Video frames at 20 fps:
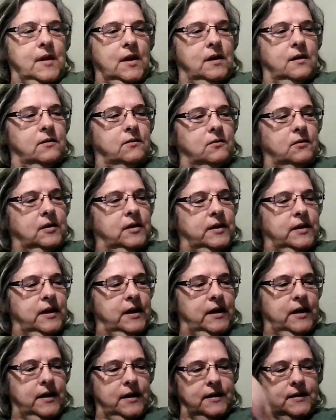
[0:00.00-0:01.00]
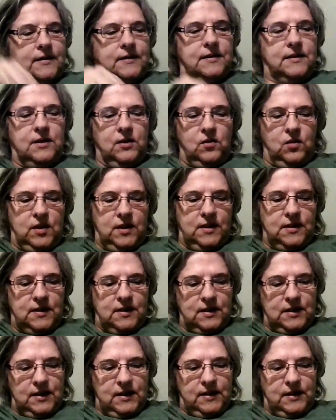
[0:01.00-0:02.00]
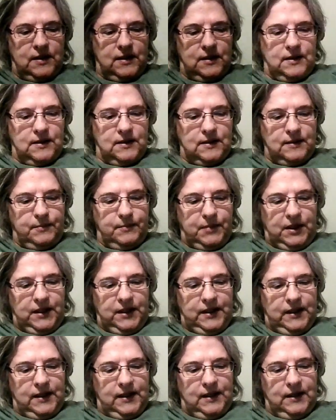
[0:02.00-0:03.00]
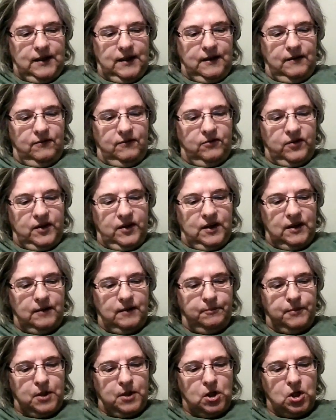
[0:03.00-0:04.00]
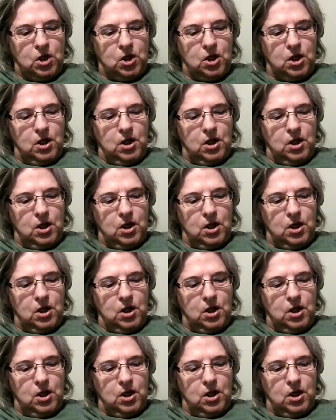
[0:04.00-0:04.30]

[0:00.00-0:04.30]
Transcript: Okay, so this is, I believe, number